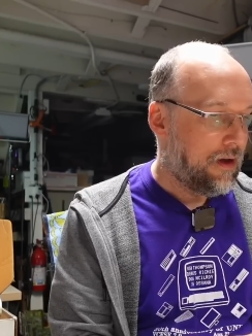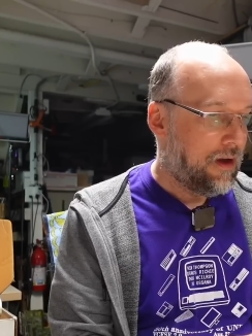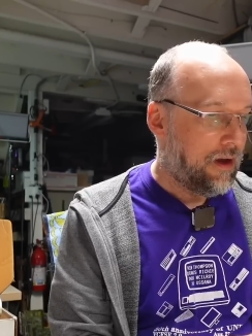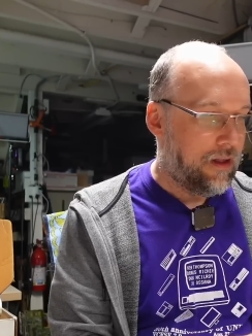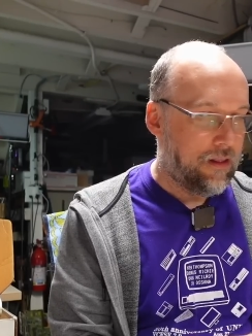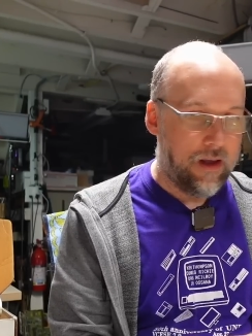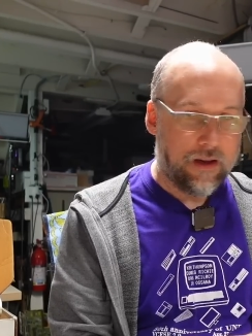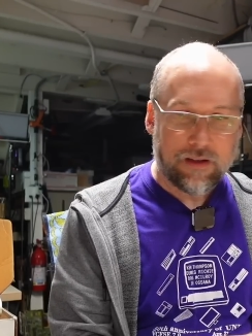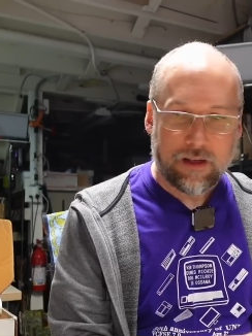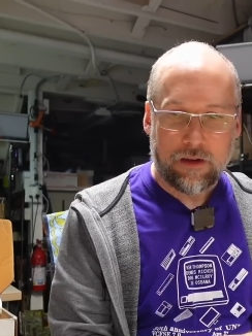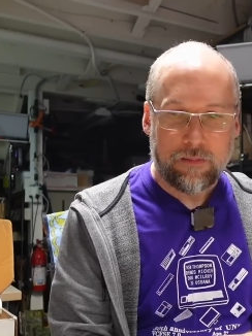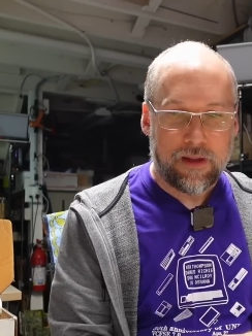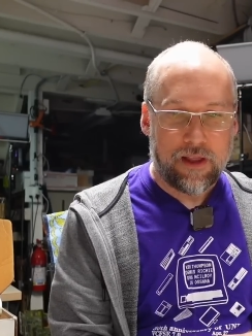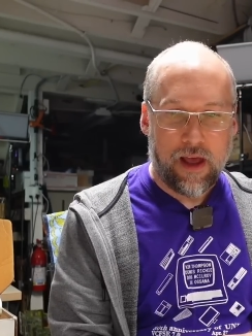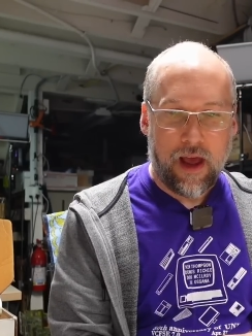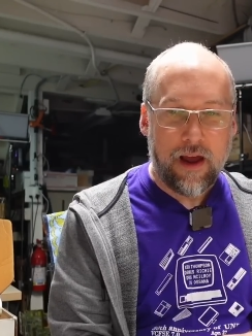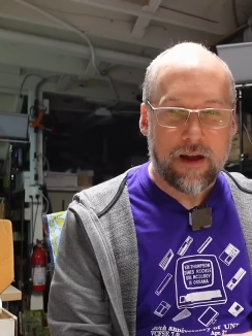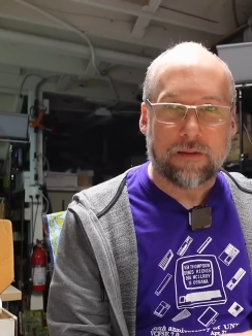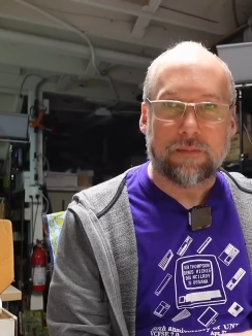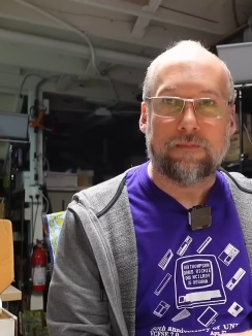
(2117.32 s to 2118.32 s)
And that's going to be
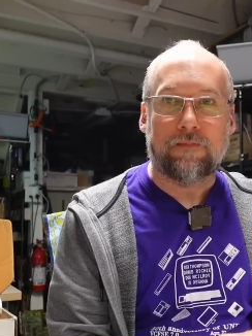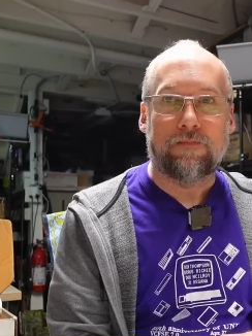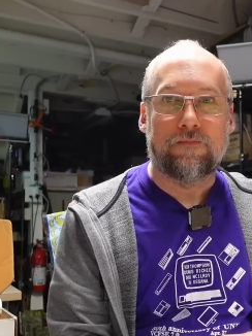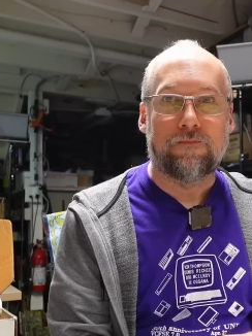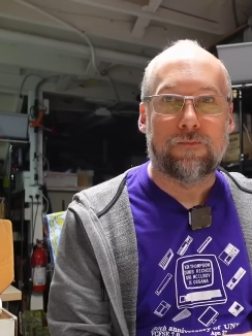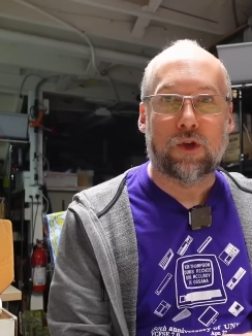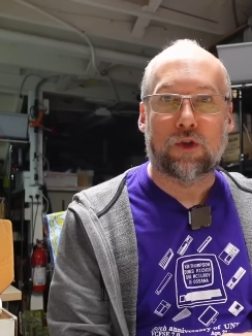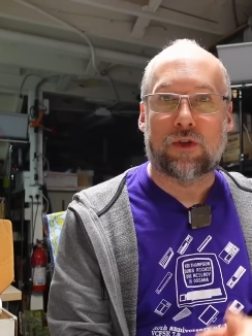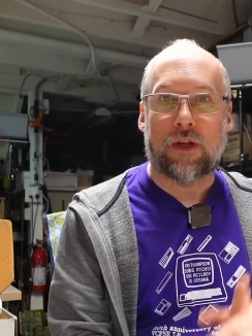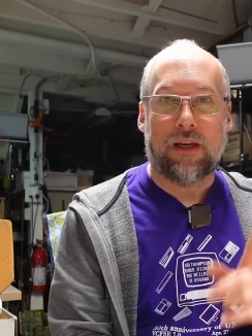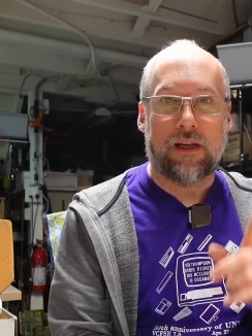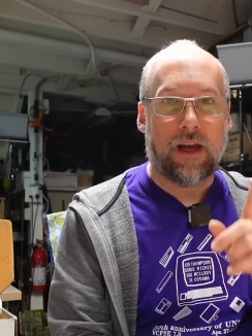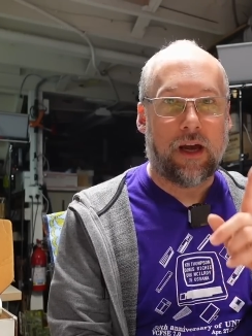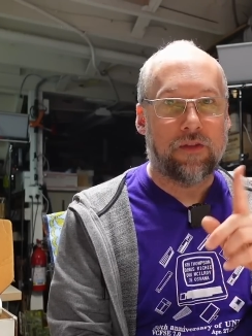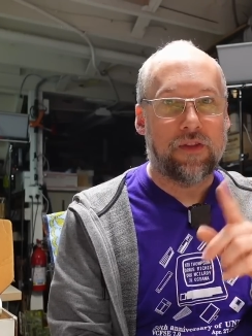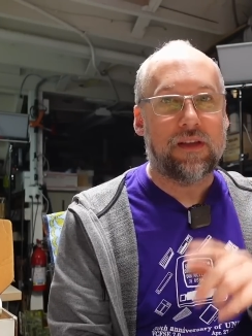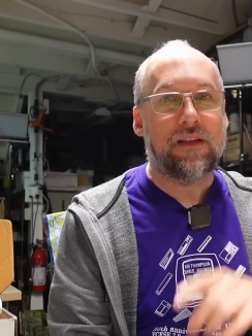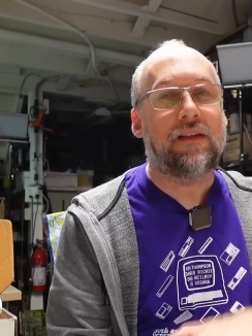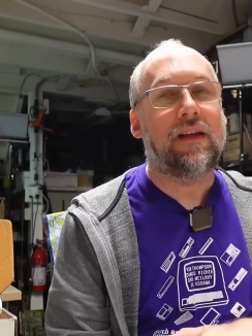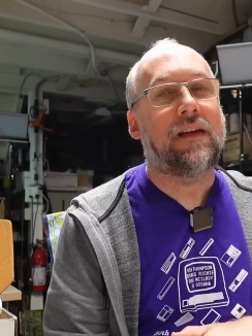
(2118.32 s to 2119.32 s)
that. So stay
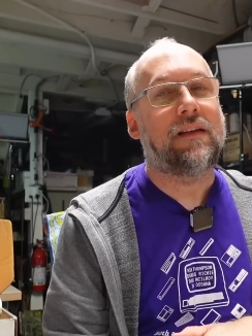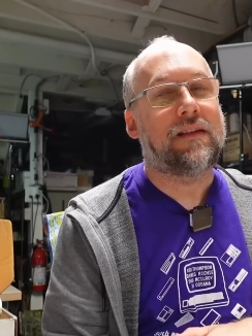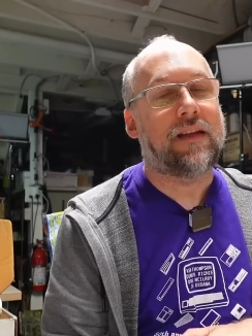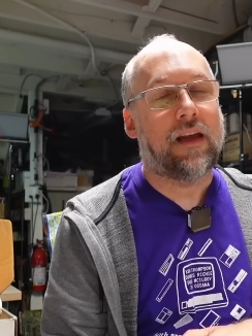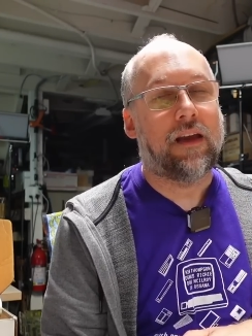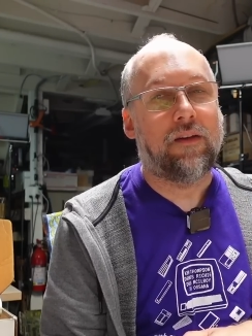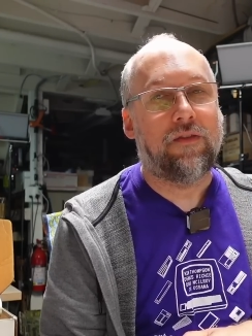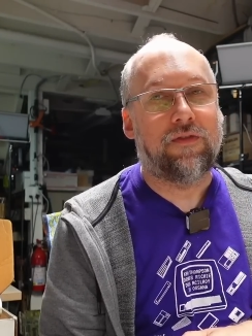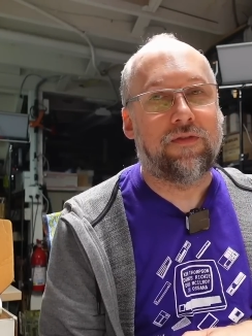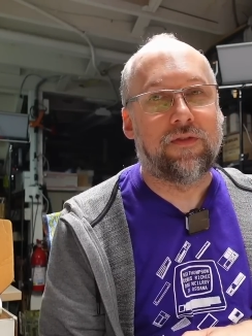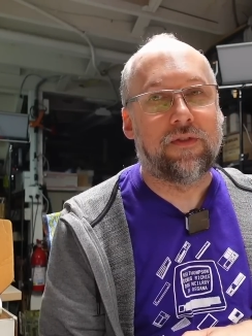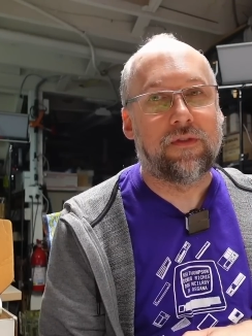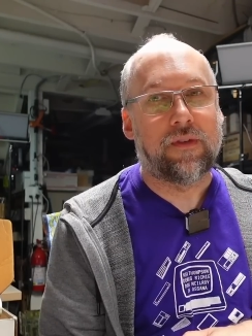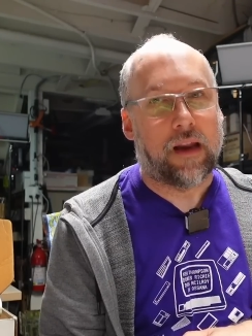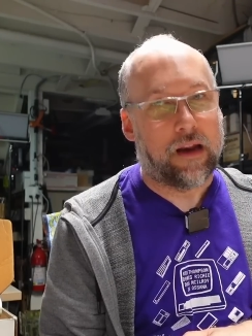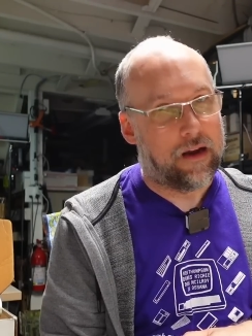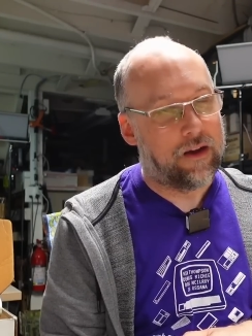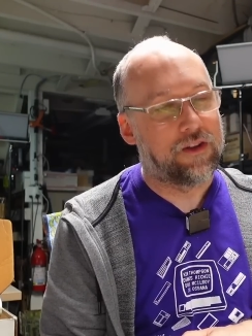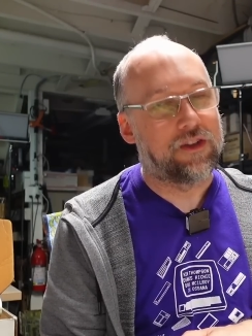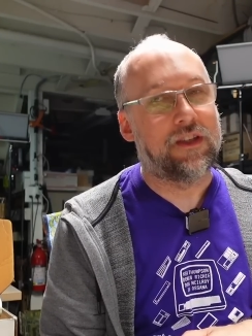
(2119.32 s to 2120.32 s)
healthy, stay safe,
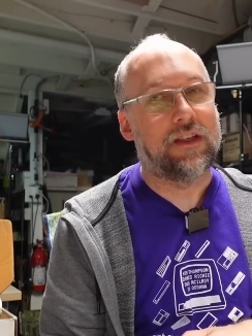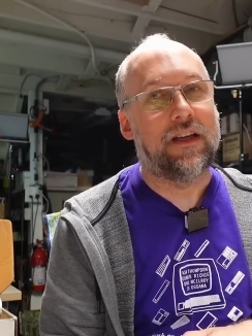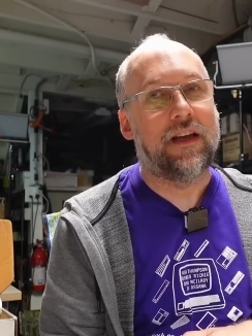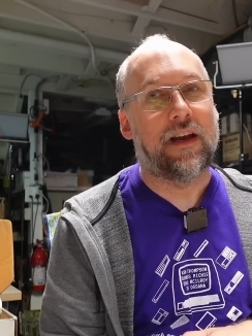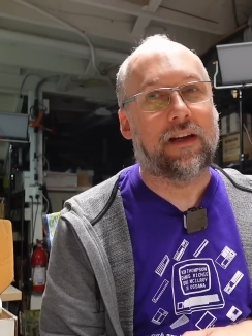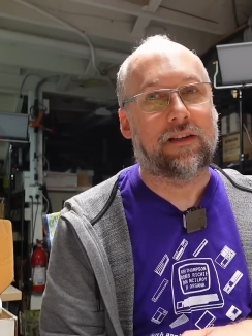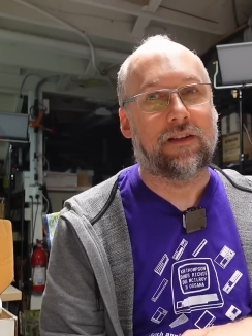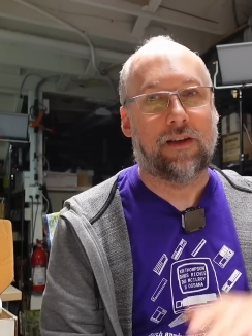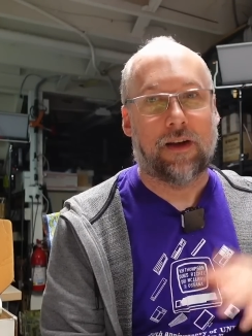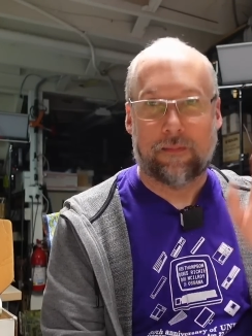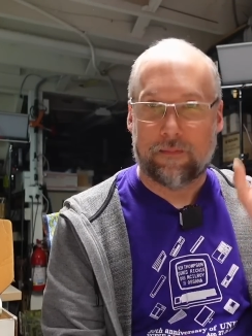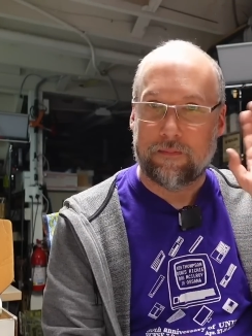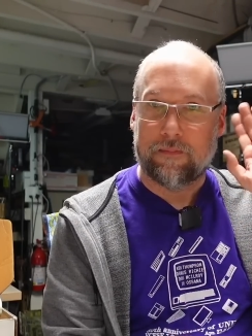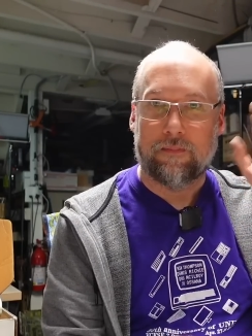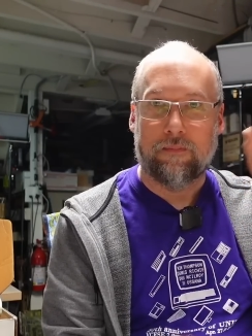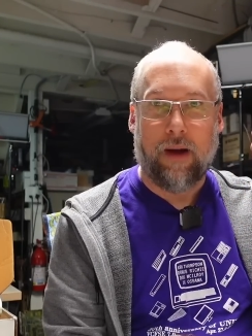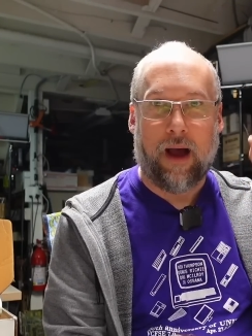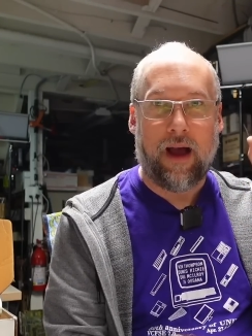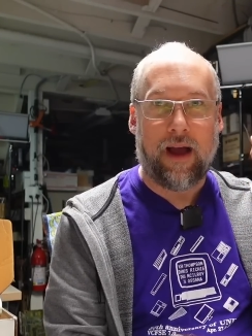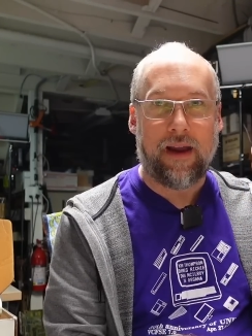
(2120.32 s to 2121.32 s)
and I'll see you next time.
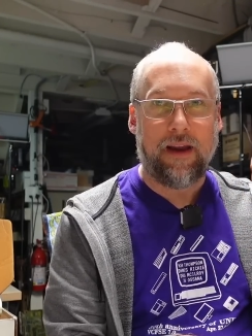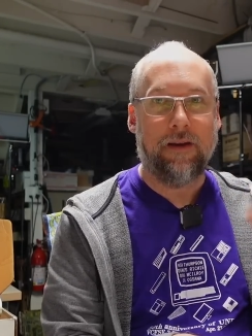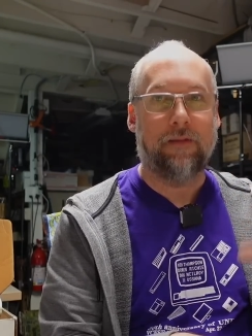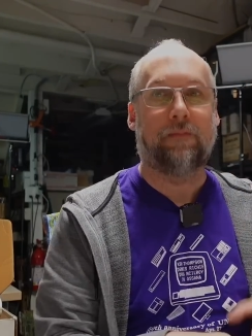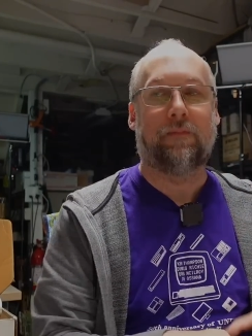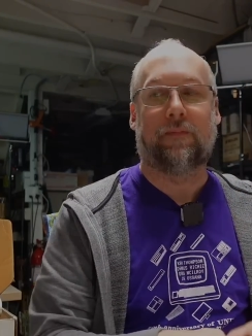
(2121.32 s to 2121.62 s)
Bye.